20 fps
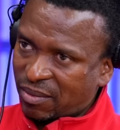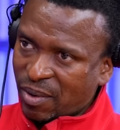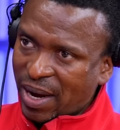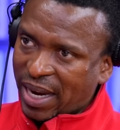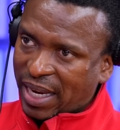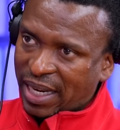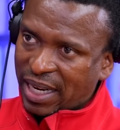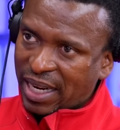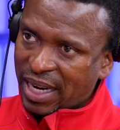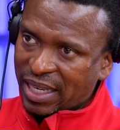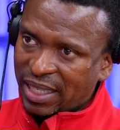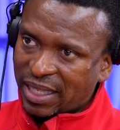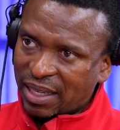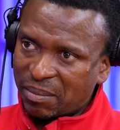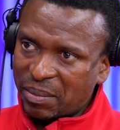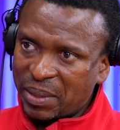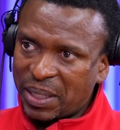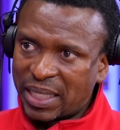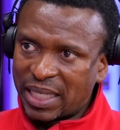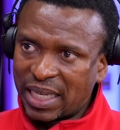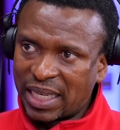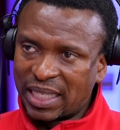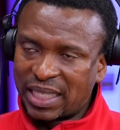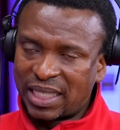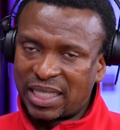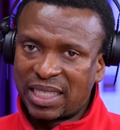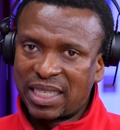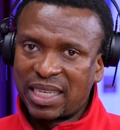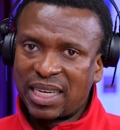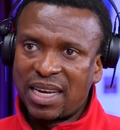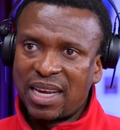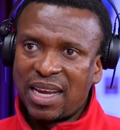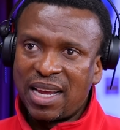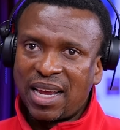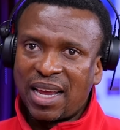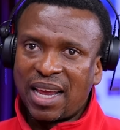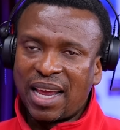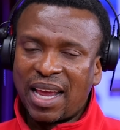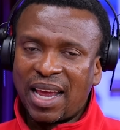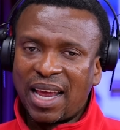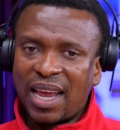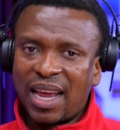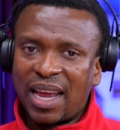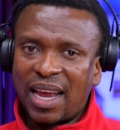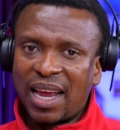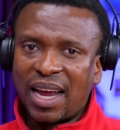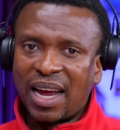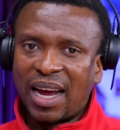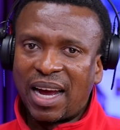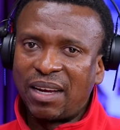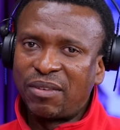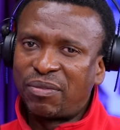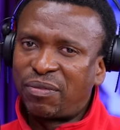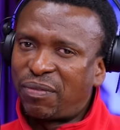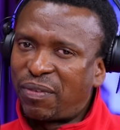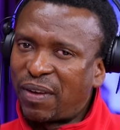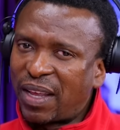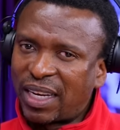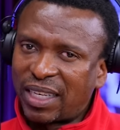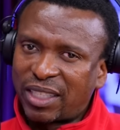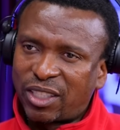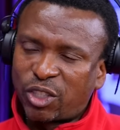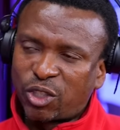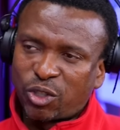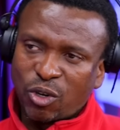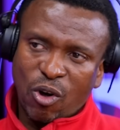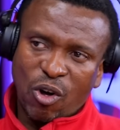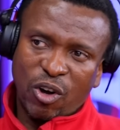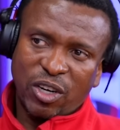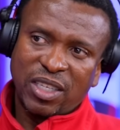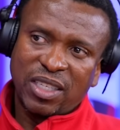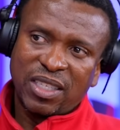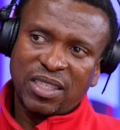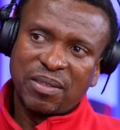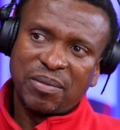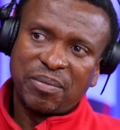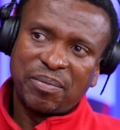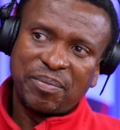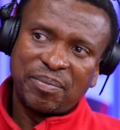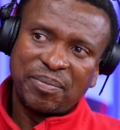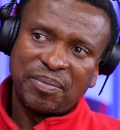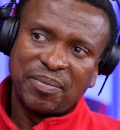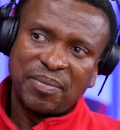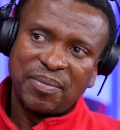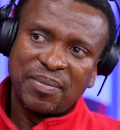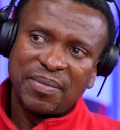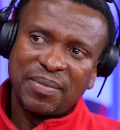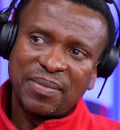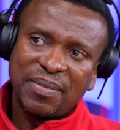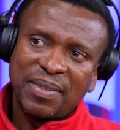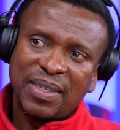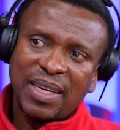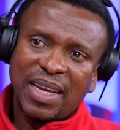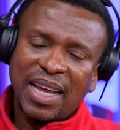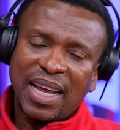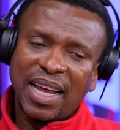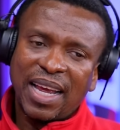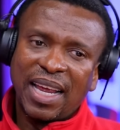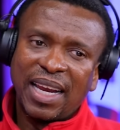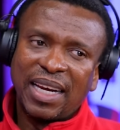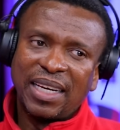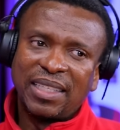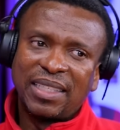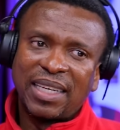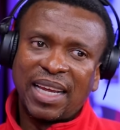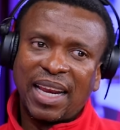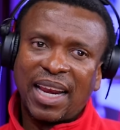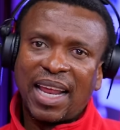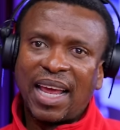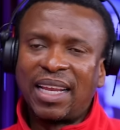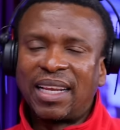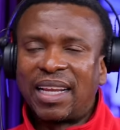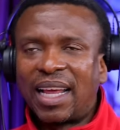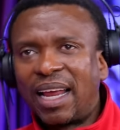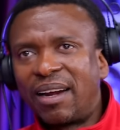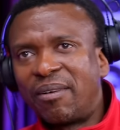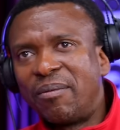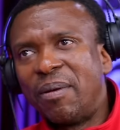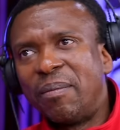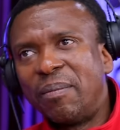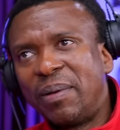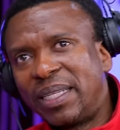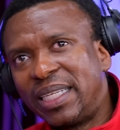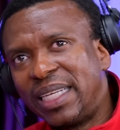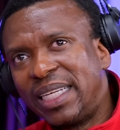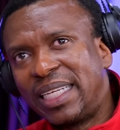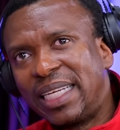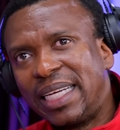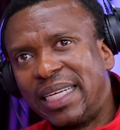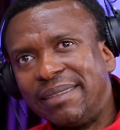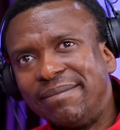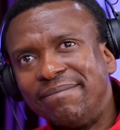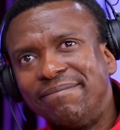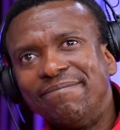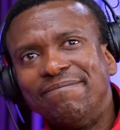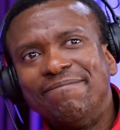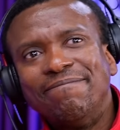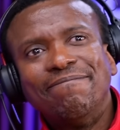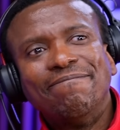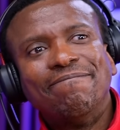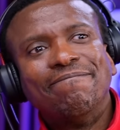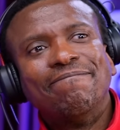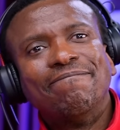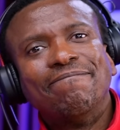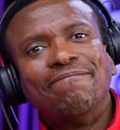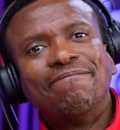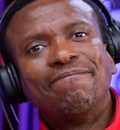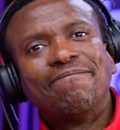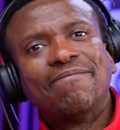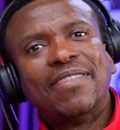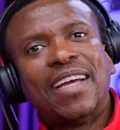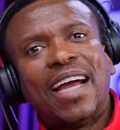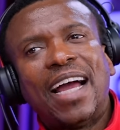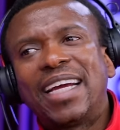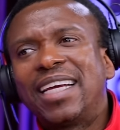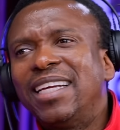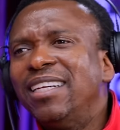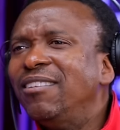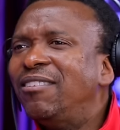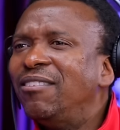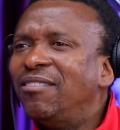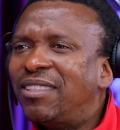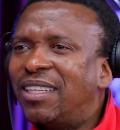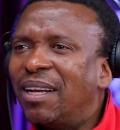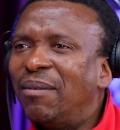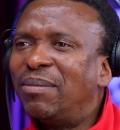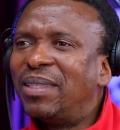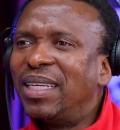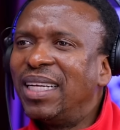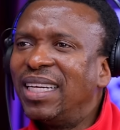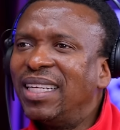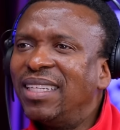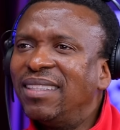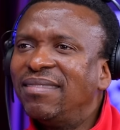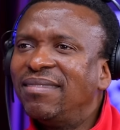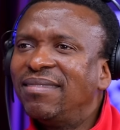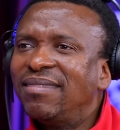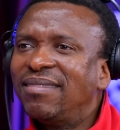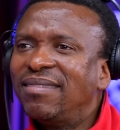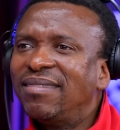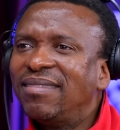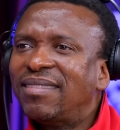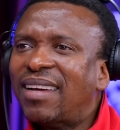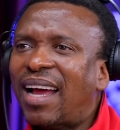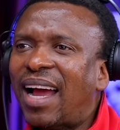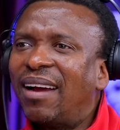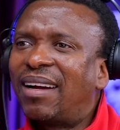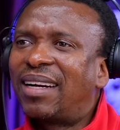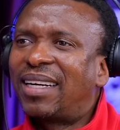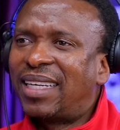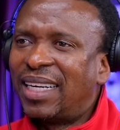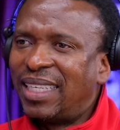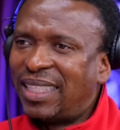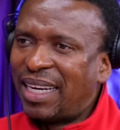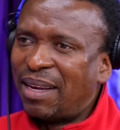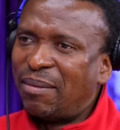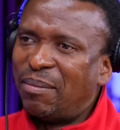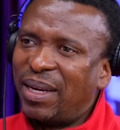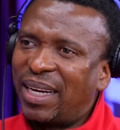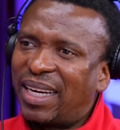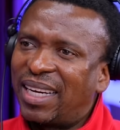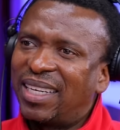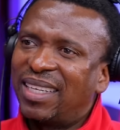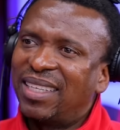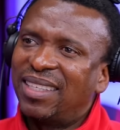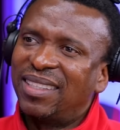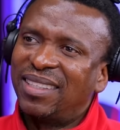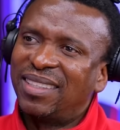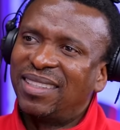work-related meetings, I felt short. And I remember thinking, I can do something academic